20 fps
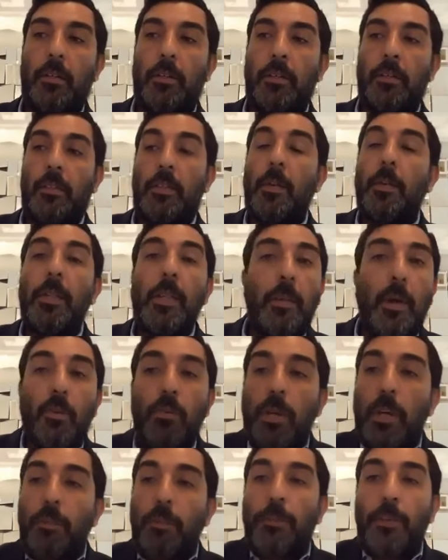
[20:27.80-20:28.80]
Some of them are
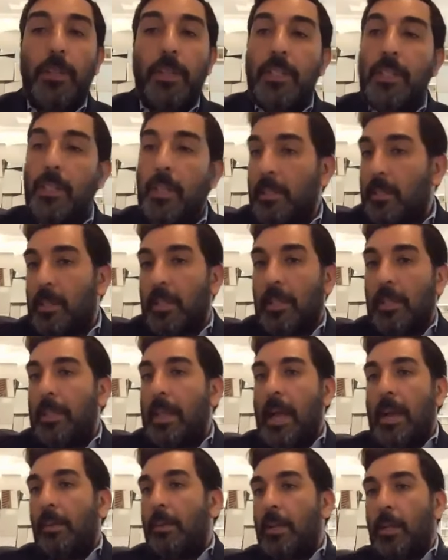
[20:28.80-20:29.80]
ready for this lesson
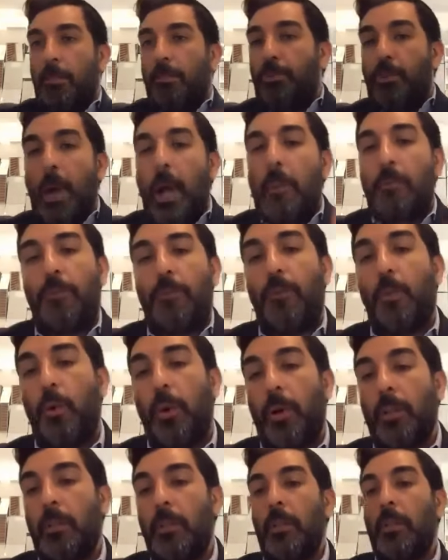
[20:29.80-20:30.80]
now, they're primed
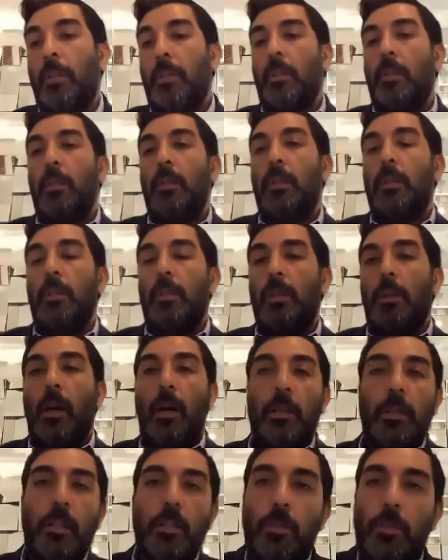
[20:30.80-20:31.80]
for it.
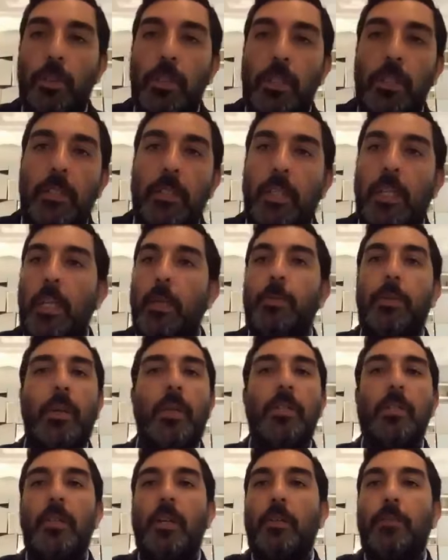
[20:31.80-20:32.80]
Others will need to keep it
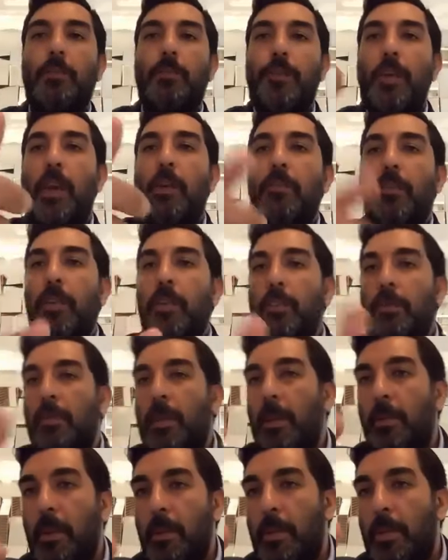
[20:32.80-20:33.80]
as their favorites.
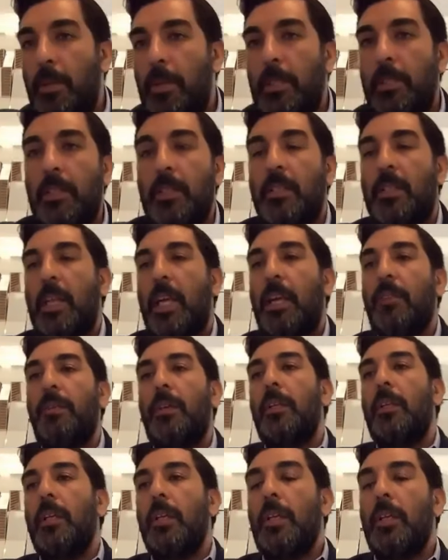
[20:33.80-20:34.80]
Maybe you need to save
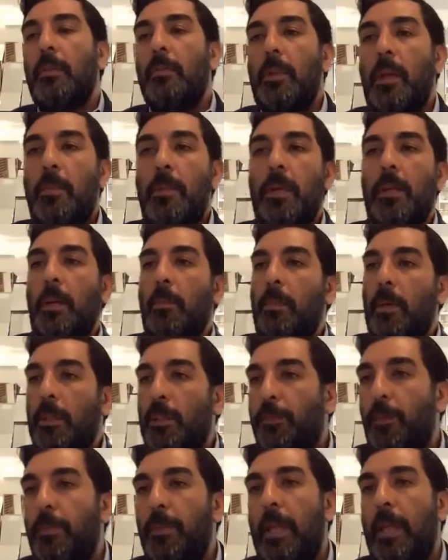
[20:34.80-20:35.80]
it. Maybe in a
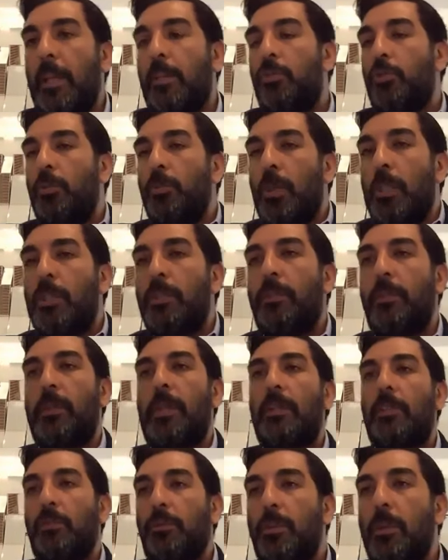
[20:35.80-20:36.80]
month from now, two months from
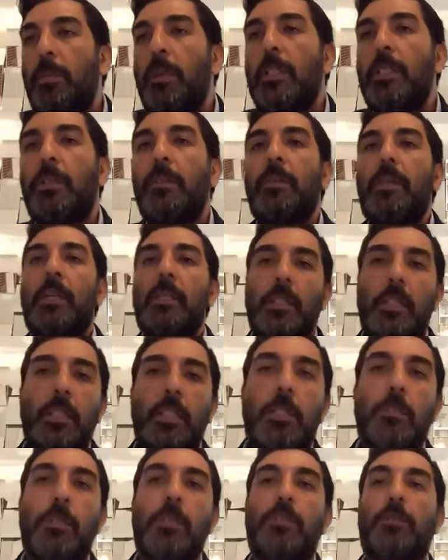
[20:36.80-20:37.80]
now, three months from now,
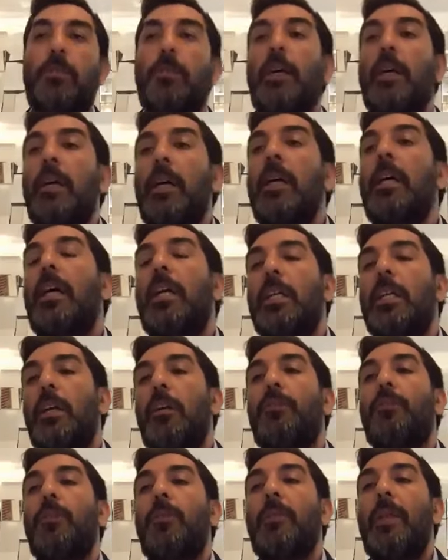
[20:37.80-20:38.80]
six months from now, a
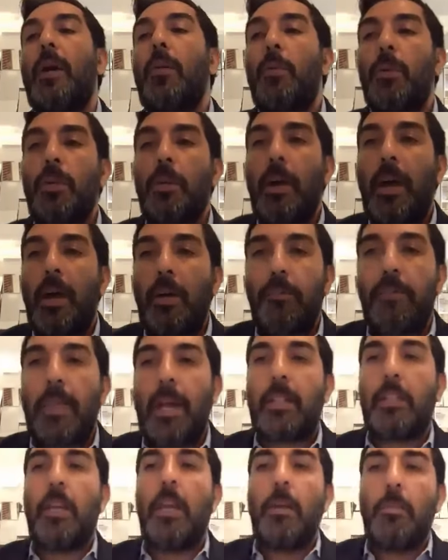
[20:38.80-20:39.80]
year from now, when you have
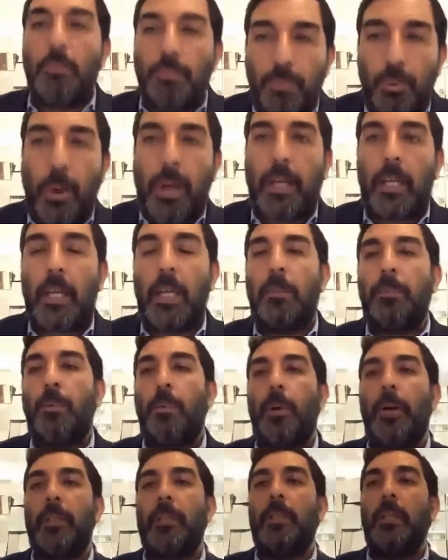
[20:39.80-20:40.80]
that breaking
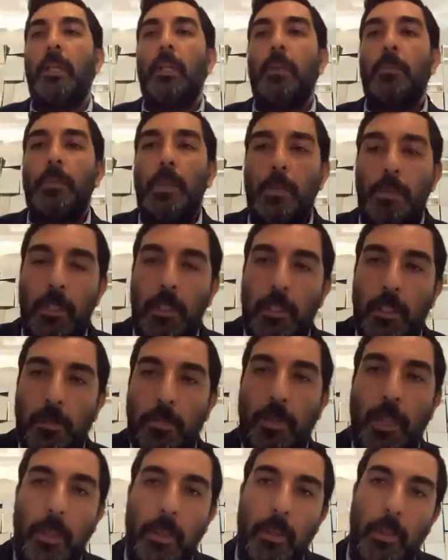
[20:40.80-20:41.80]
point, maybe you need to
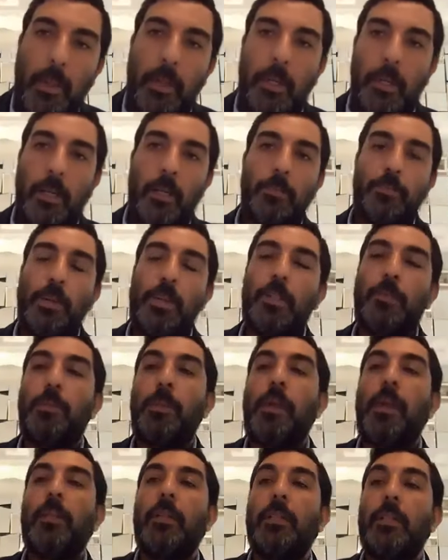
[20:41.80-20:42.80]
play uh, press
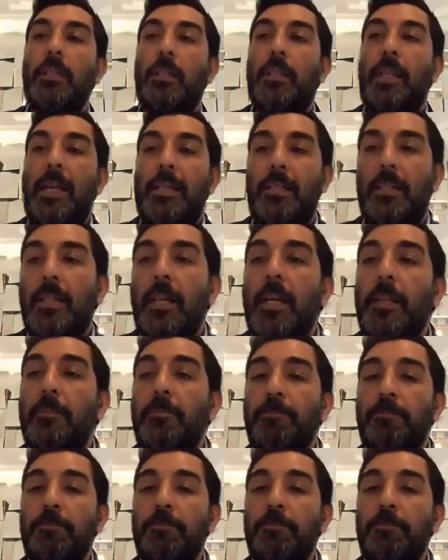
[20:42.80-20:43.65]
play on this class again.